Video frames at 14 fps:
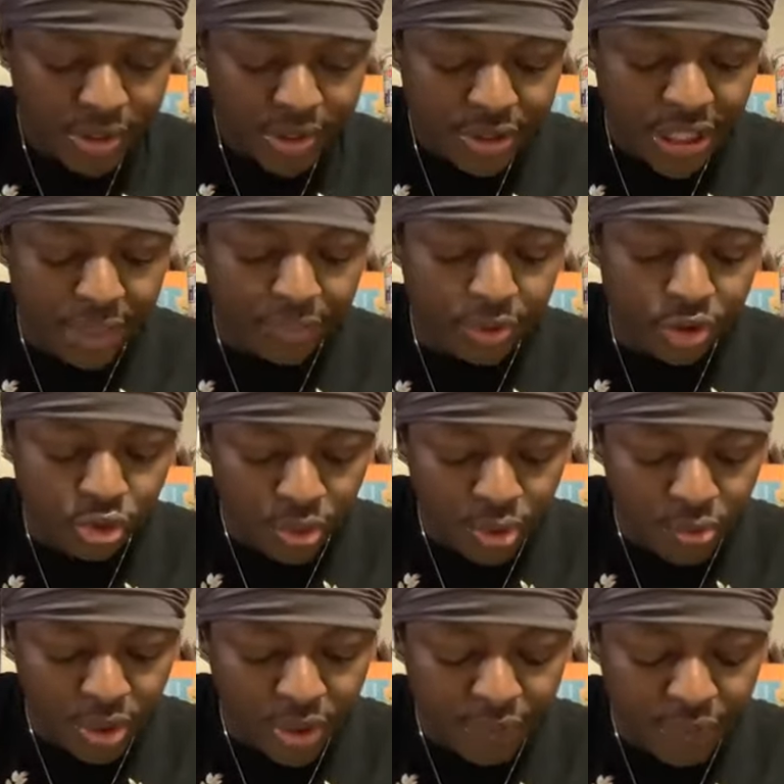chapter
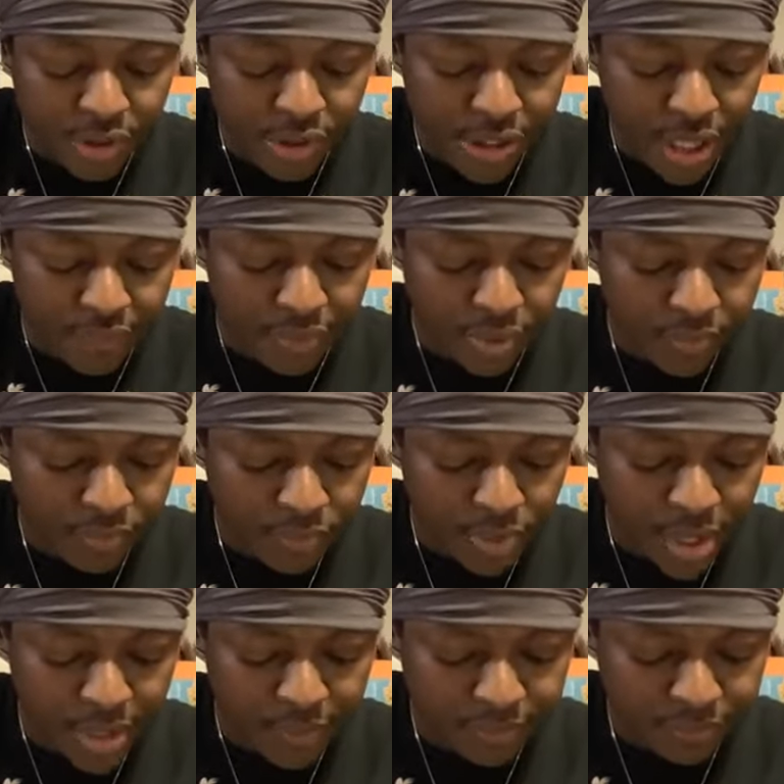21 and verse 7,
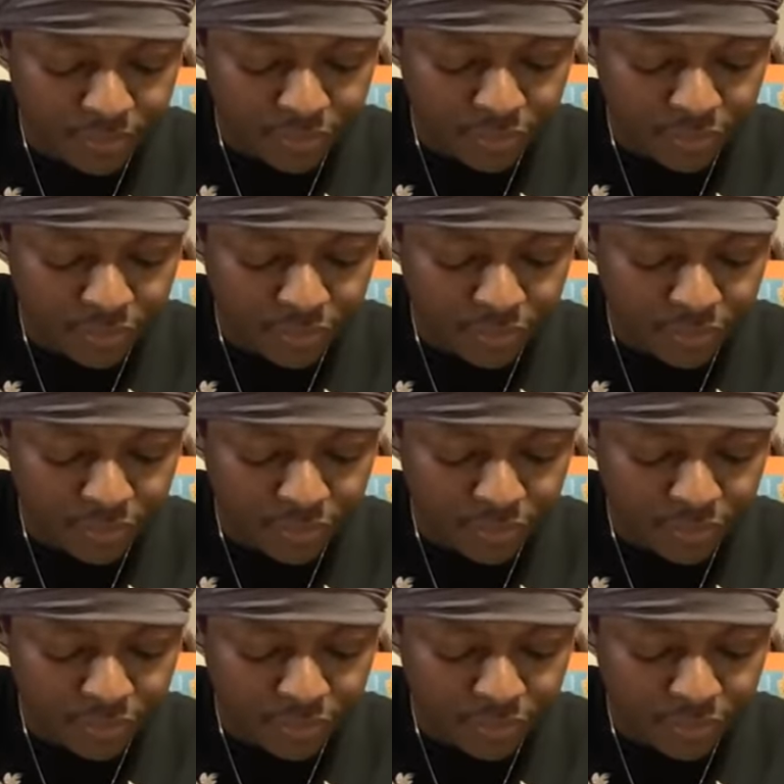right?